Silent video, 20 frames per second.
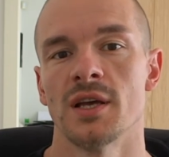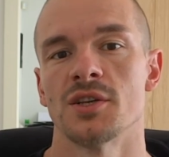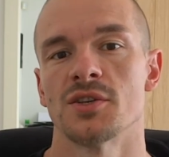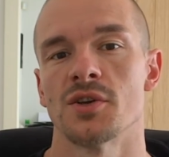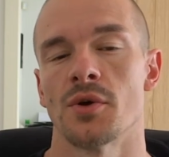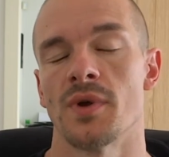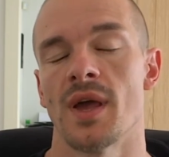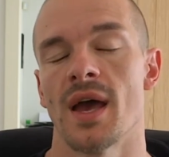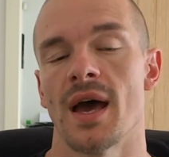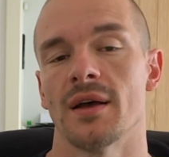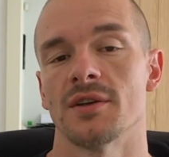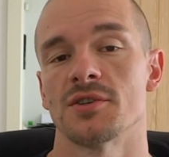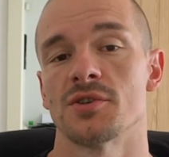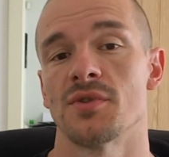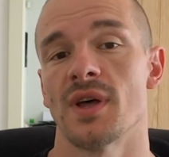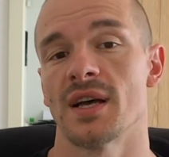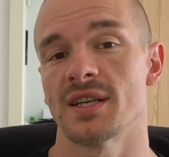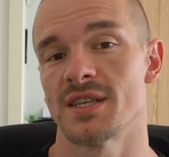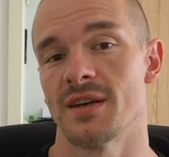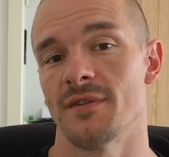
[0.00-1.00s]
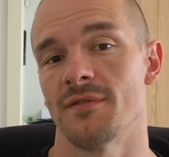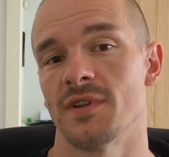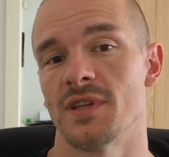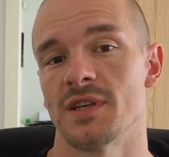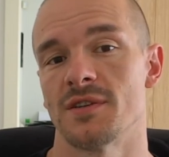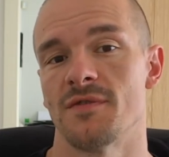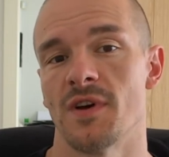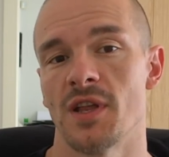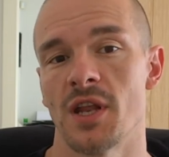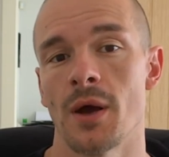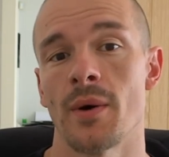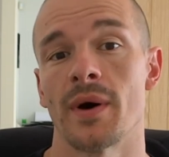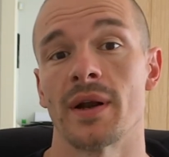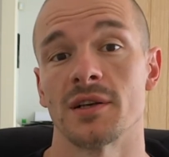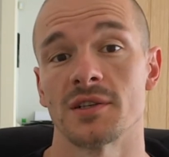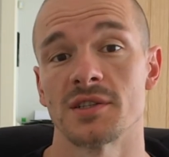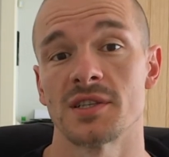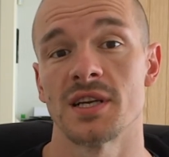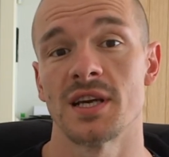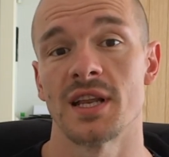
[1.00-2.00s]
So yeah, so that's it for this video, and
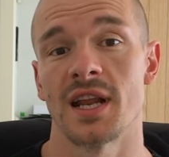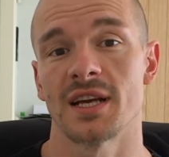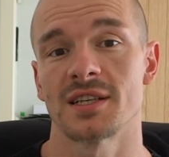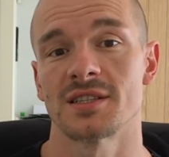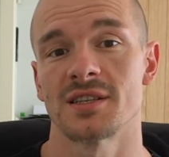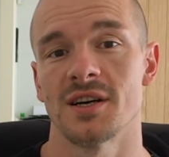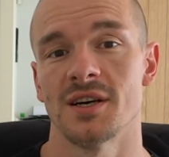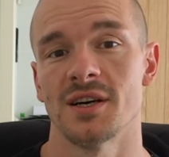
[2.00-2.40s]
I'll see you next